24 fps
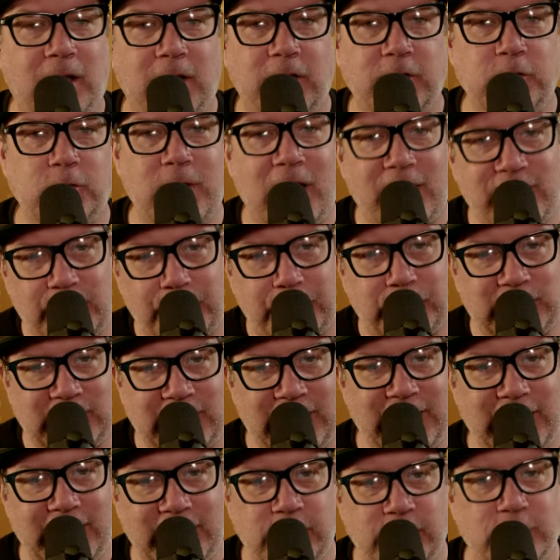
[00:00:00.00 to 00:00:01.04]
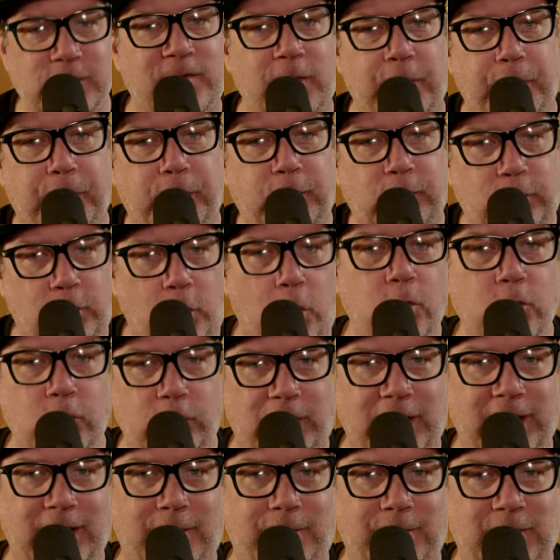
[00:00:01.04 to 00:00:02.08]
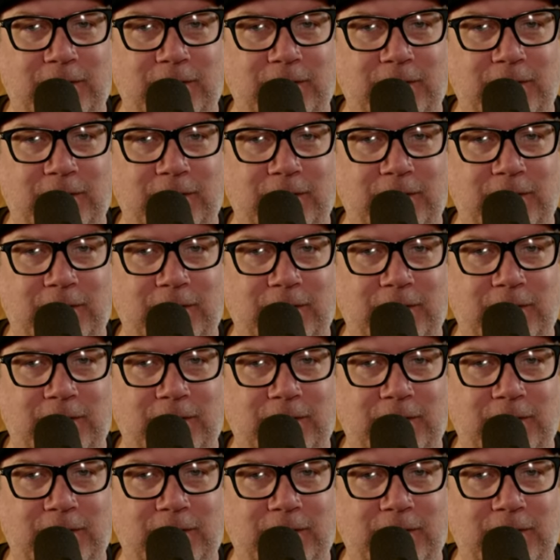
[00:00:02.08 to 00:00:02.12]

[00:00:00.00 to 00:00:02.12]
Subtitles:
You have a plan. You have a program.